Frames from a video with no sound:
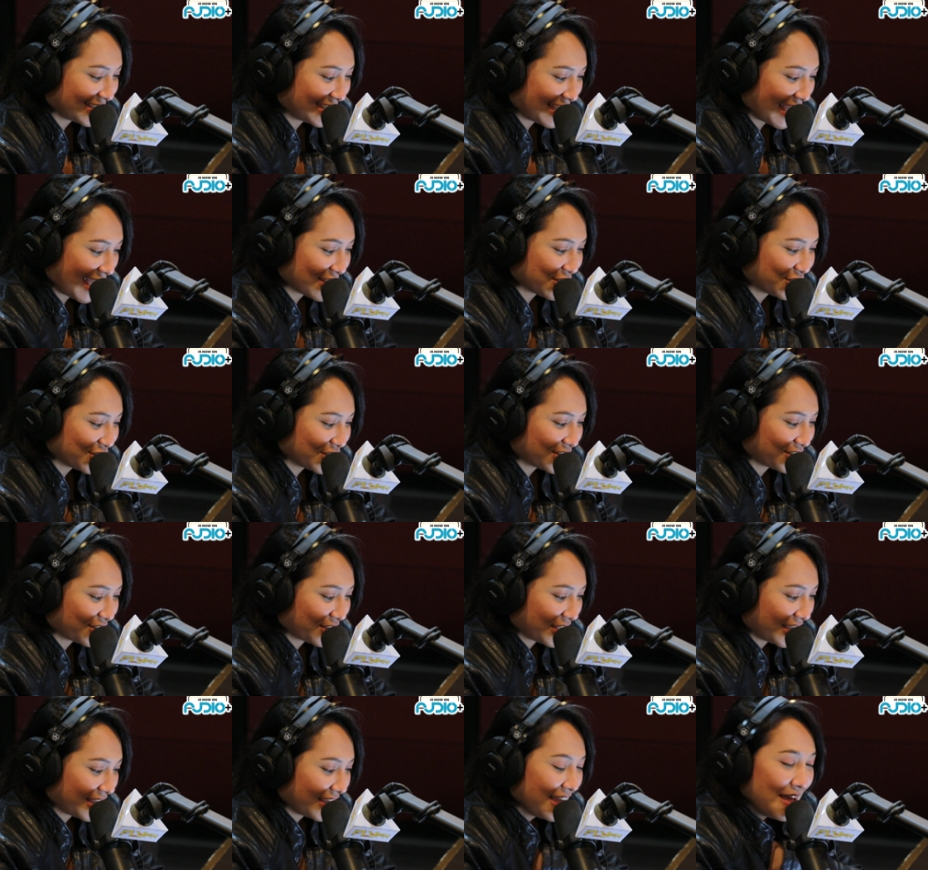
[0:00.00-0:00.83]
a gadget.
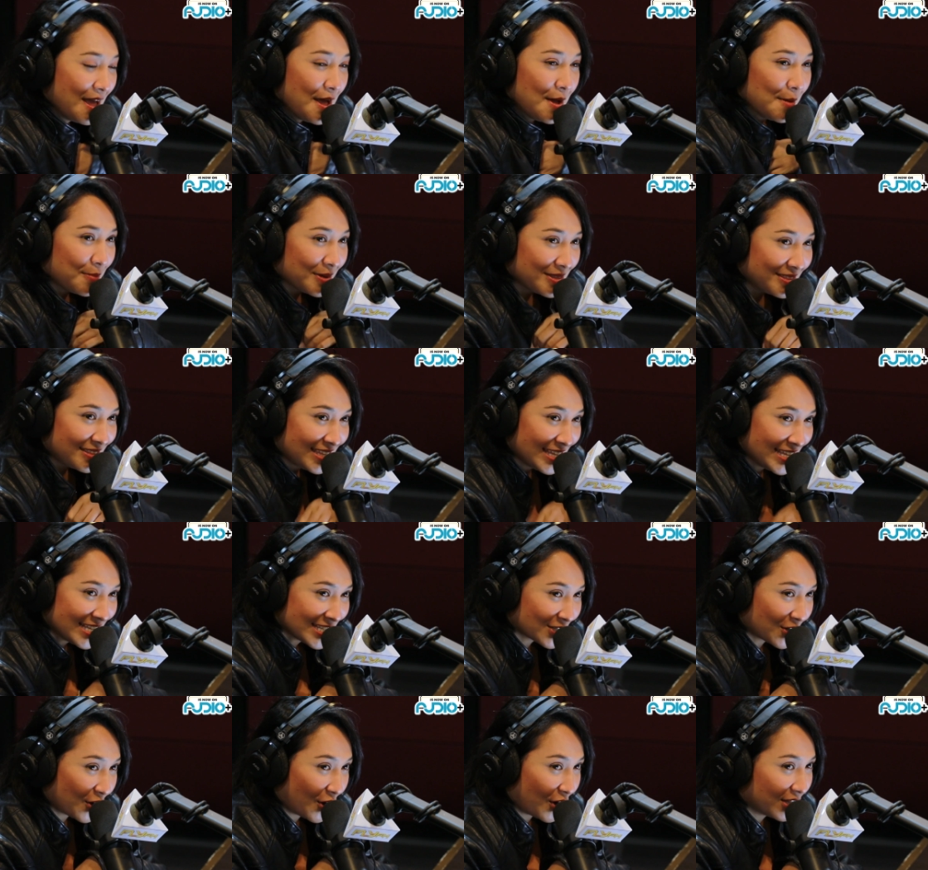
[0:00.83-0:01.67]
Okay. okay. but
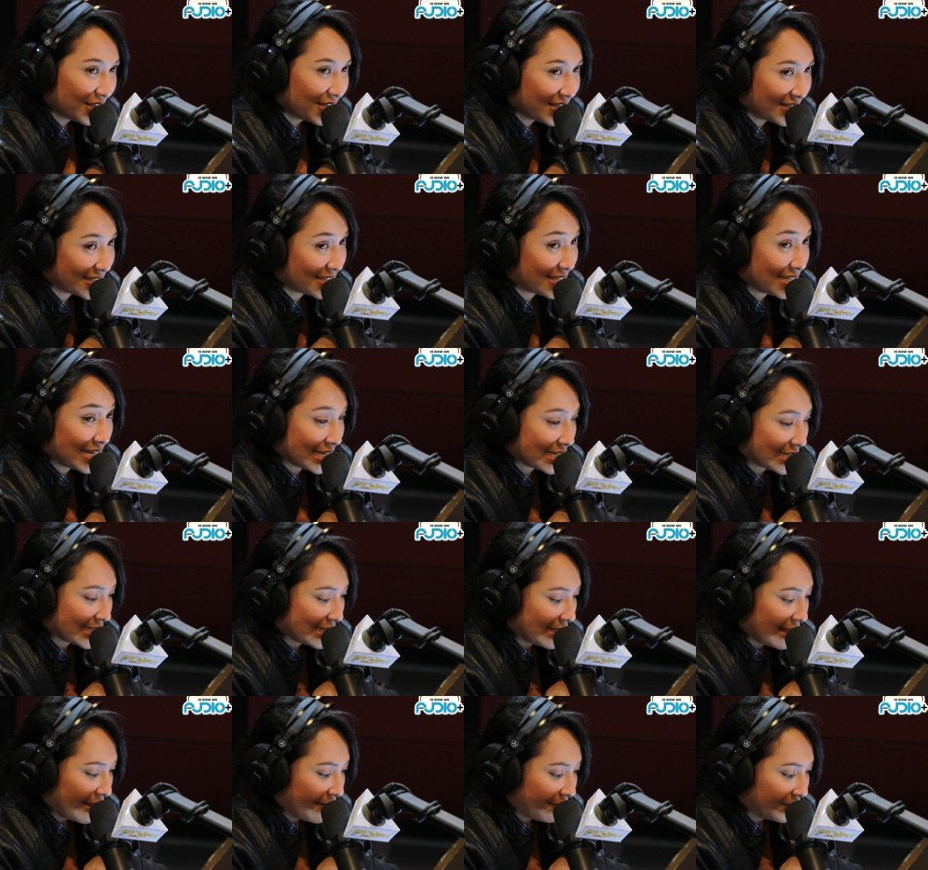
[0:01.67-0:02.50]
this collar is
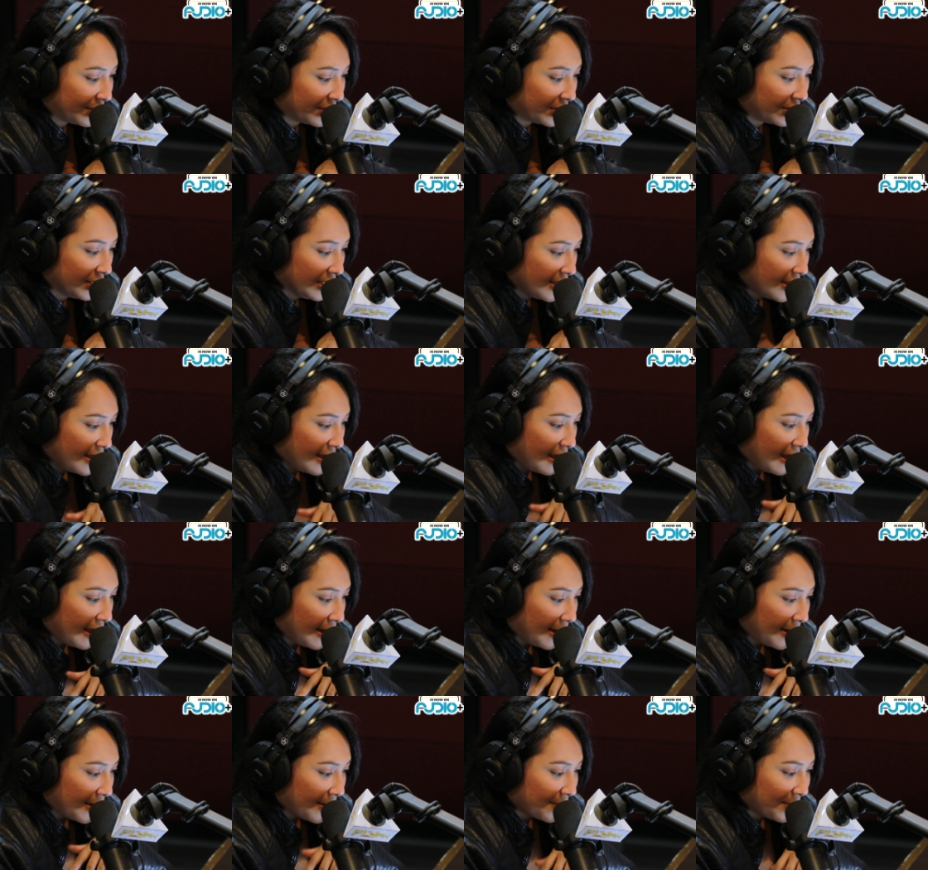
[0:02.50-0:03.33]
next level.
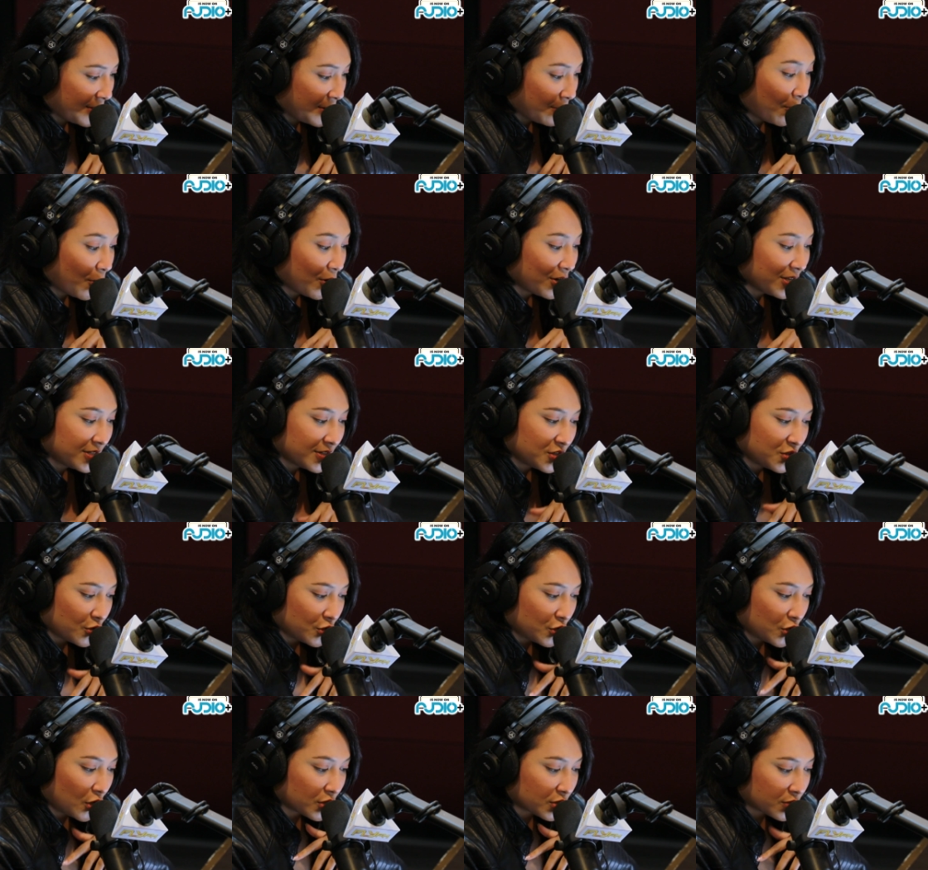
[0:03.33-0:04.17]
Um, it monitors
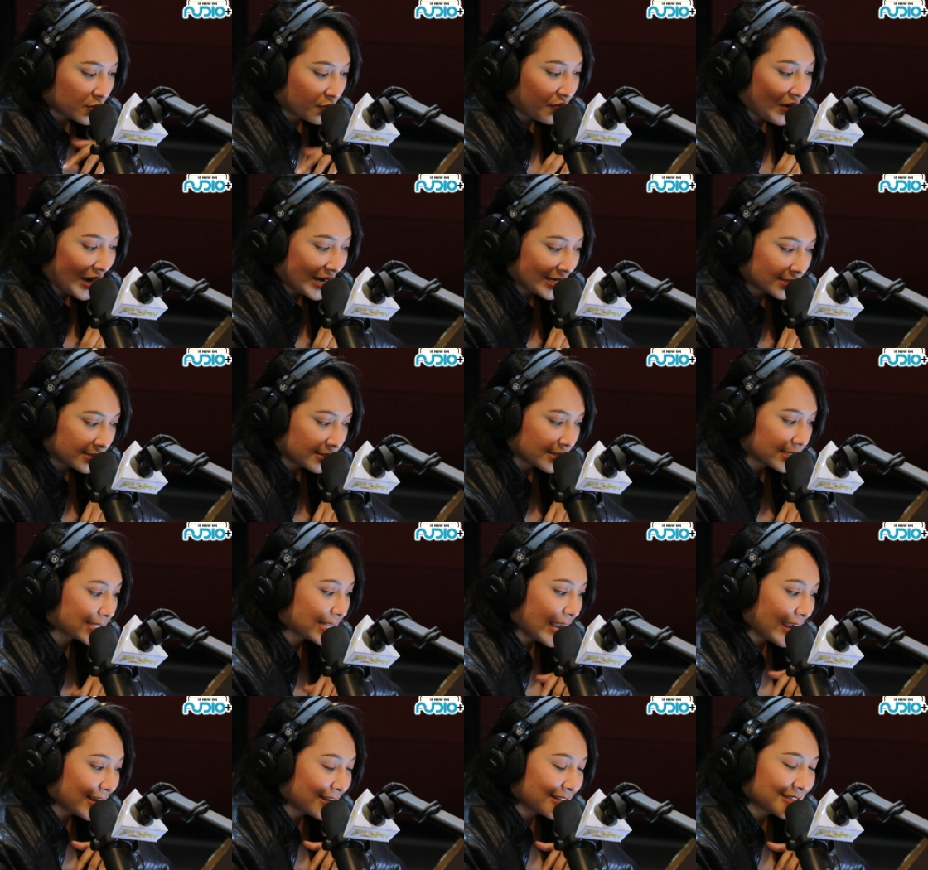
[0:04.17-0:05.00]
your dog's vital
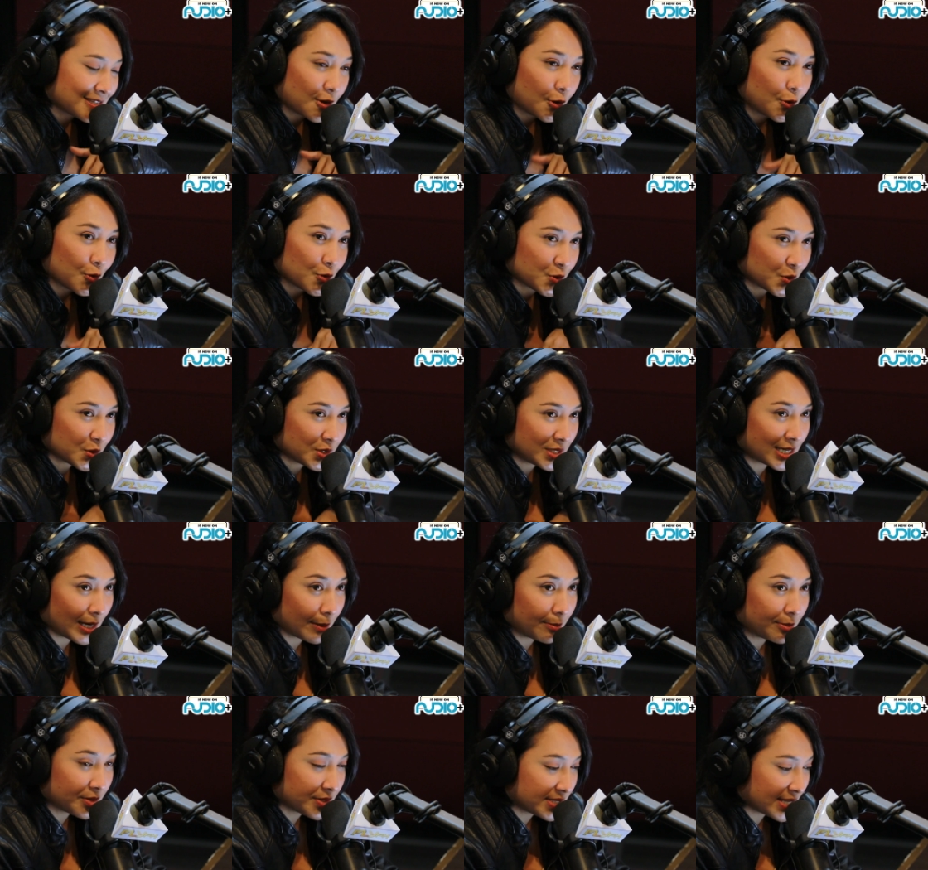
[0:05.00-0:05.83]
signs. Also
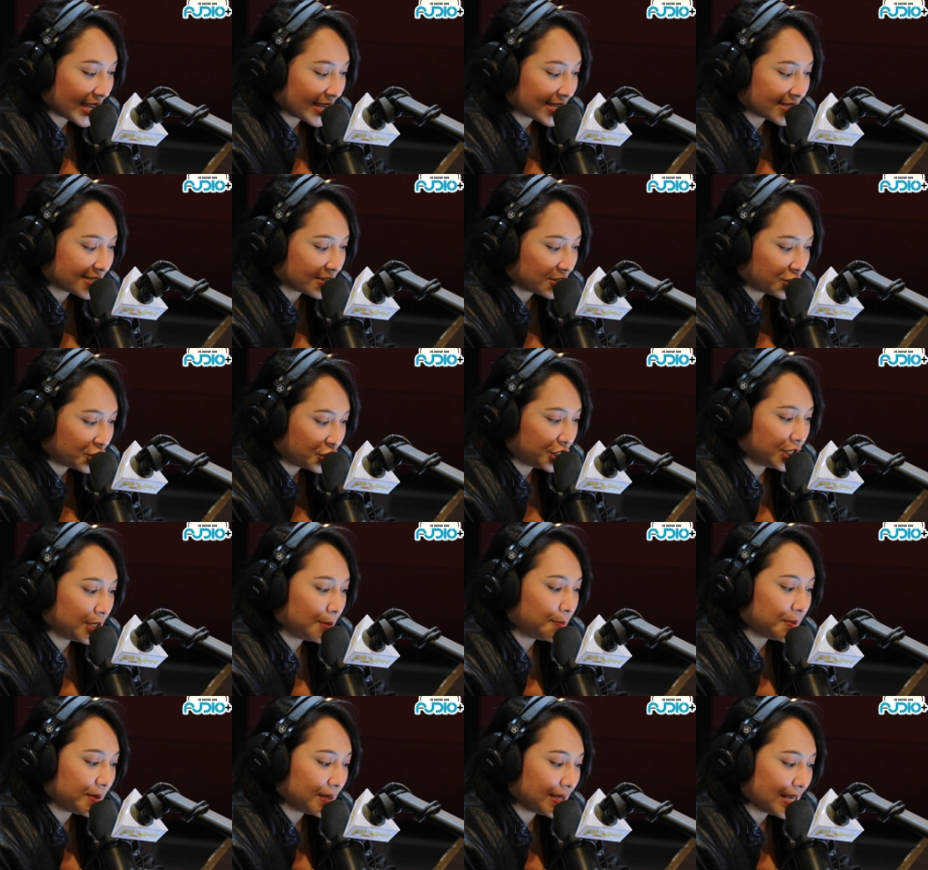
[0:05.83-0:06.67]
doubles as a
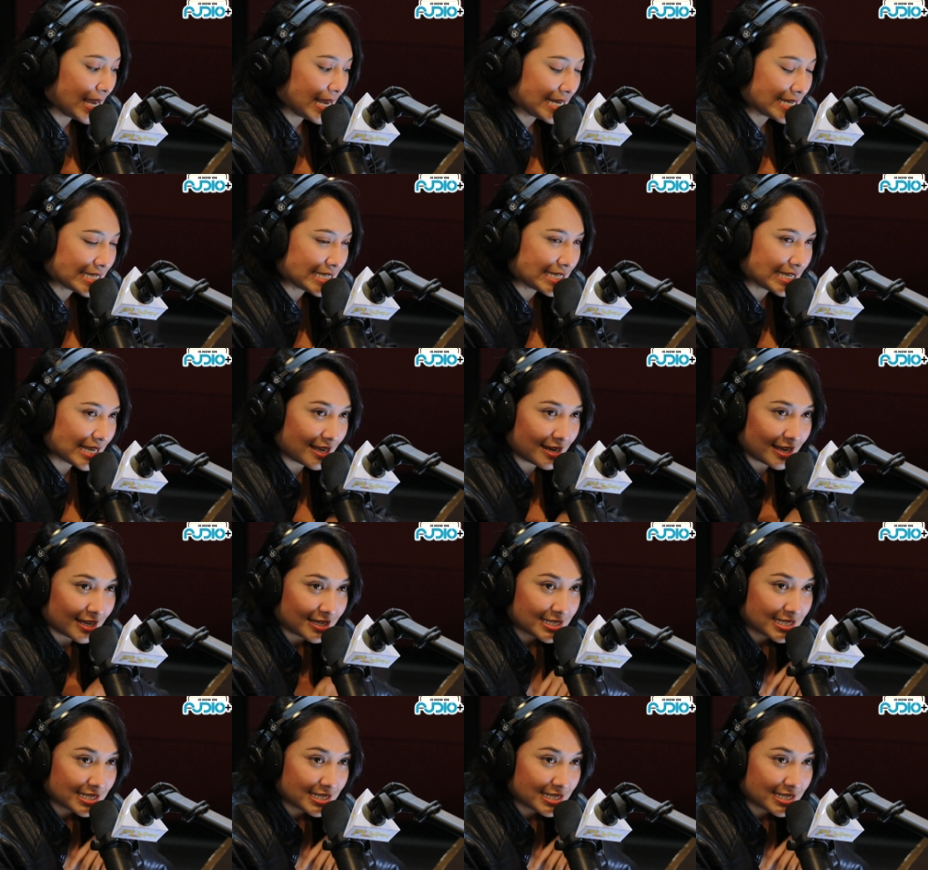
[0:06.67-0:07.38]
GPS, and oh,